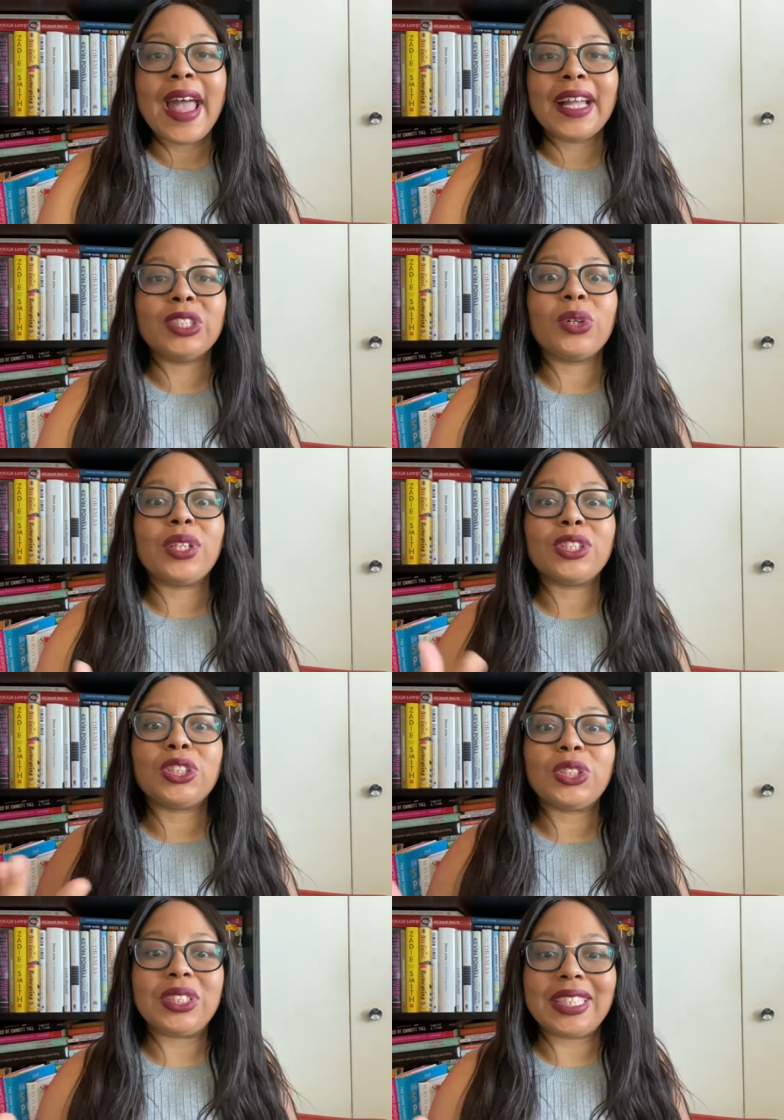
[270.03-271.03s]
And so
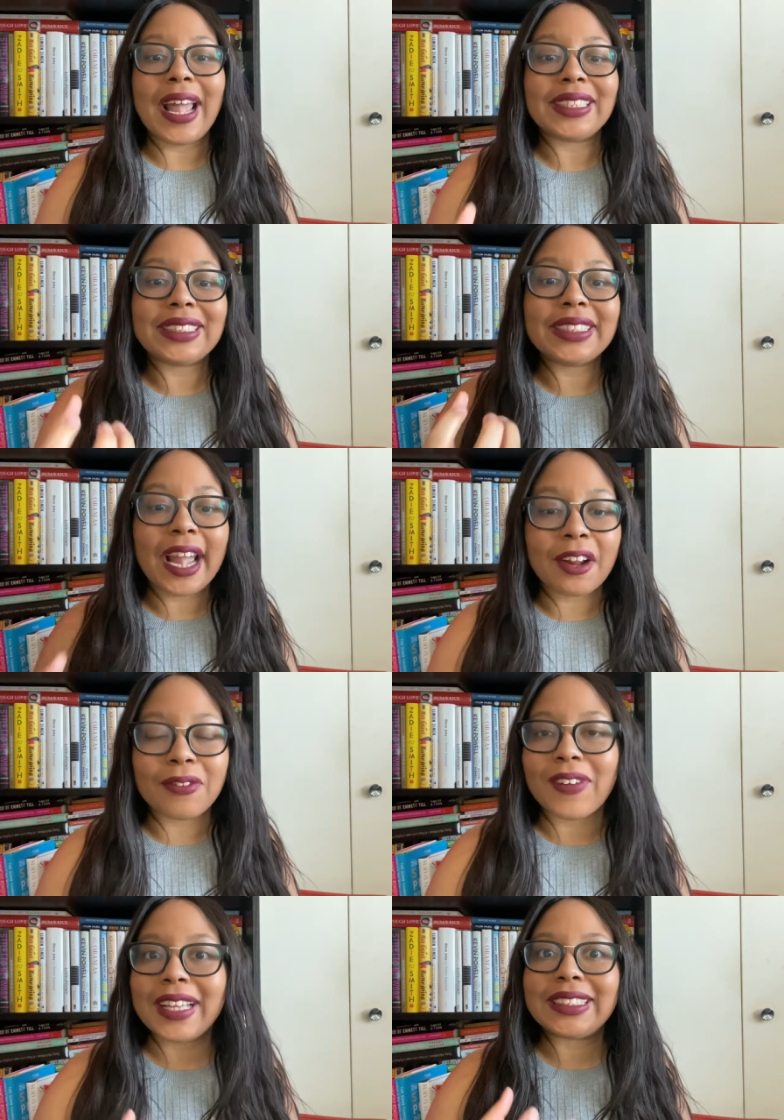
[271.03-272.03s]
there's that
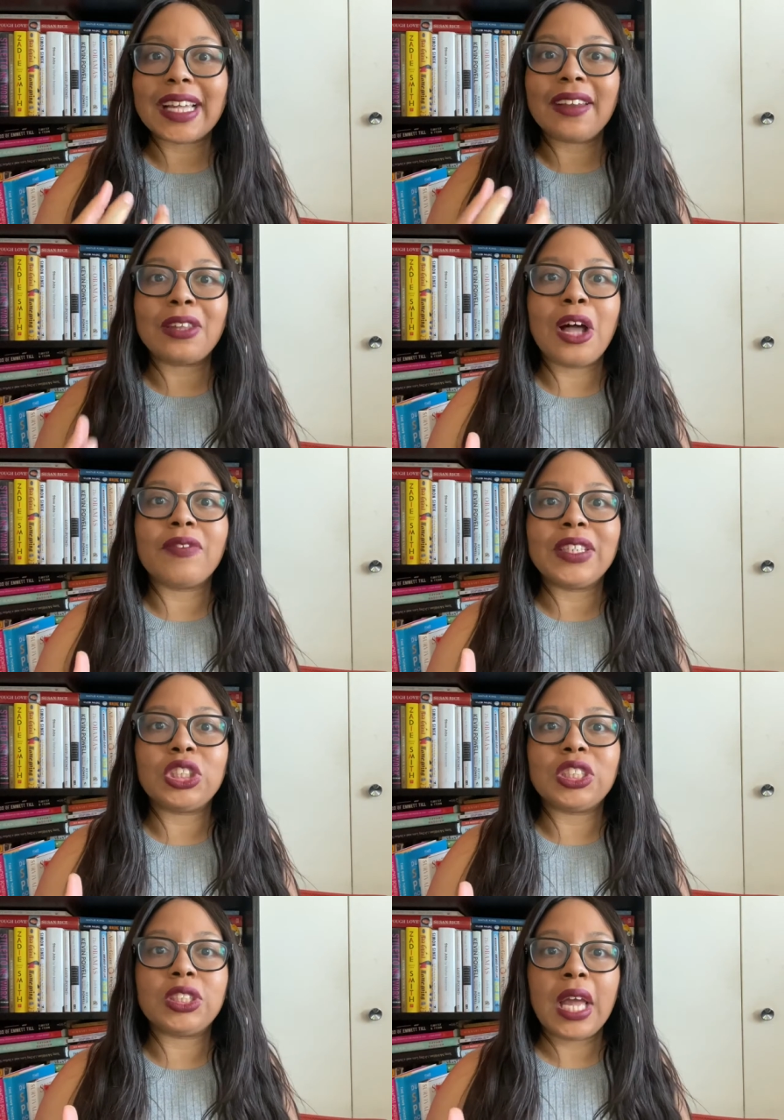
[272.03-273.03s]
sacrifice, that love. It
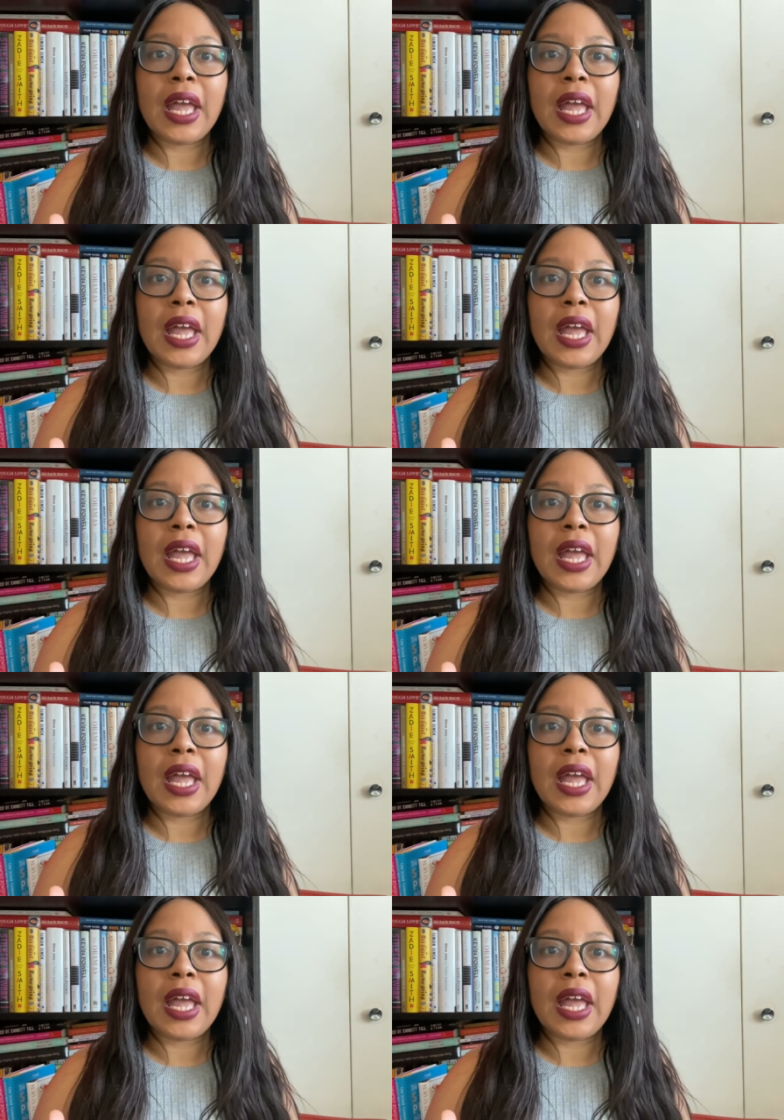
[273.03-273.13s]
just,